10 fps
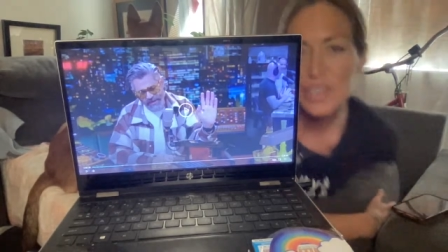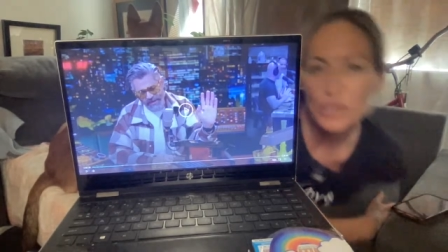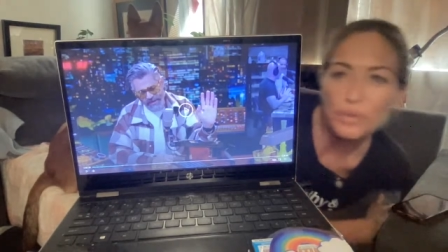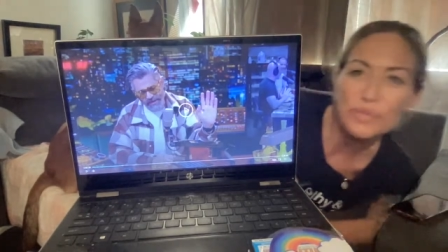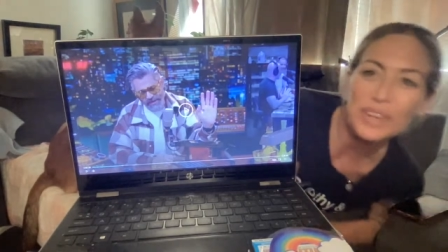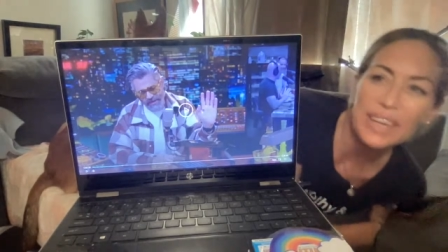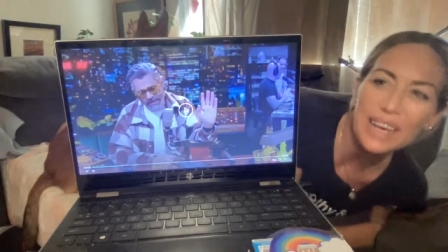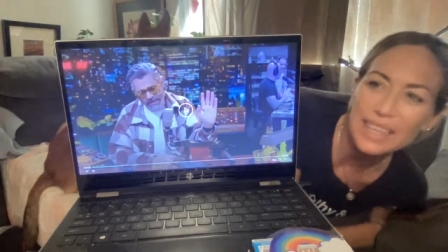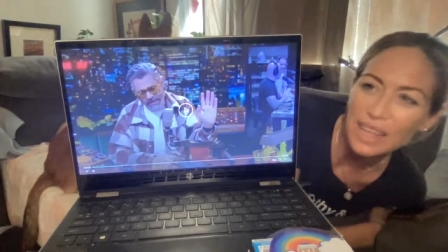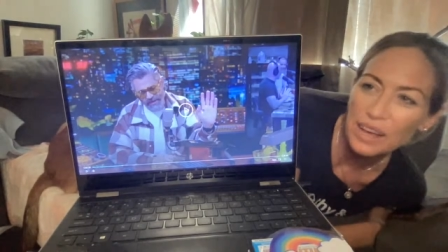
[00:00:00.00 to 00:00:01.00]

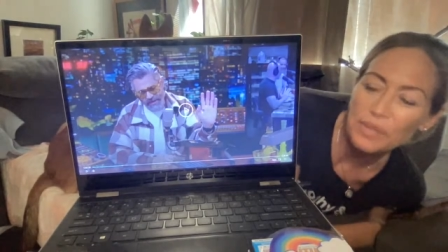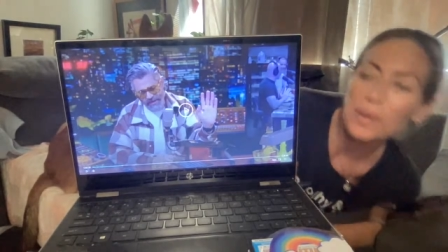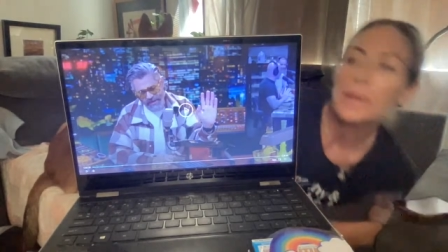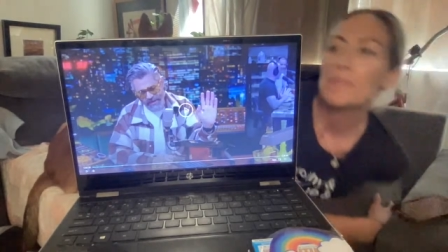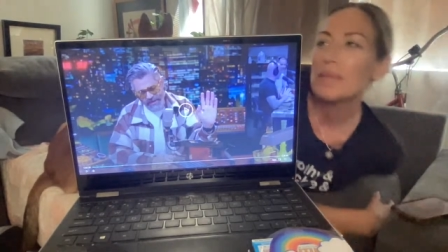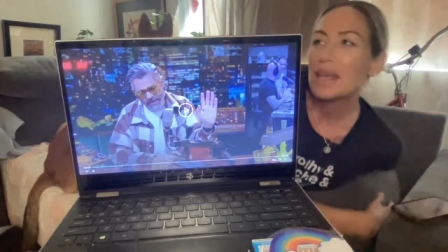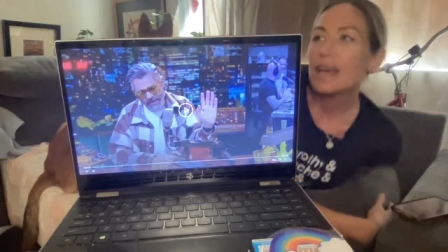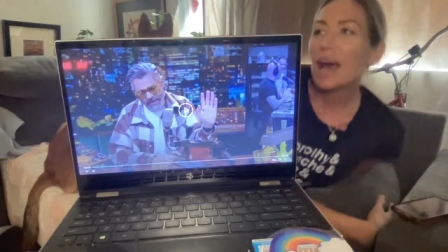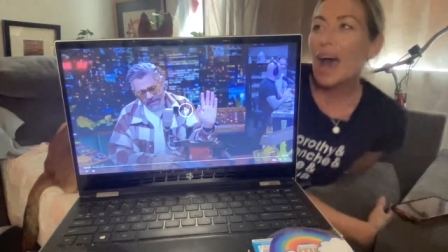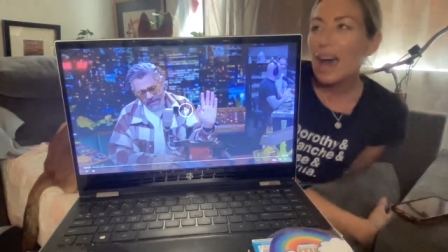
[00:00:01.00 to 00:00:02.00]
Sophia, I love.
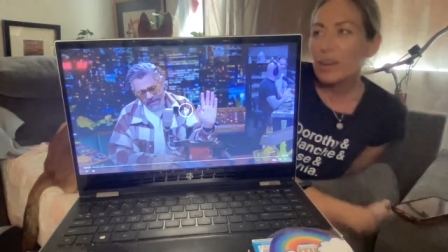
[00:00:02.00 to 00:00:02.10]
I